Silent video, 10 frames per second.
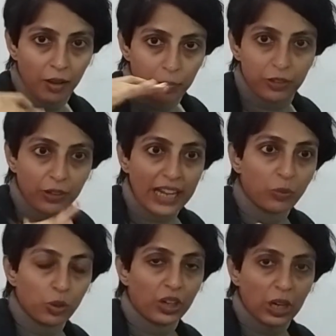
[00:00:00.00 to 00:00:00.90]
But rent
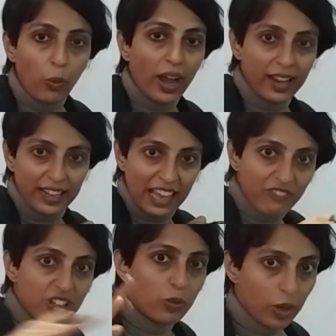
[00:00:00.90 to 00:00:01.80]
would require
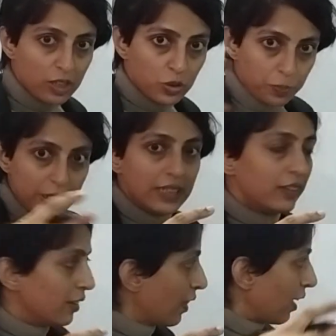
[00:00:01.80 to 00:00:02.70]
everyone to be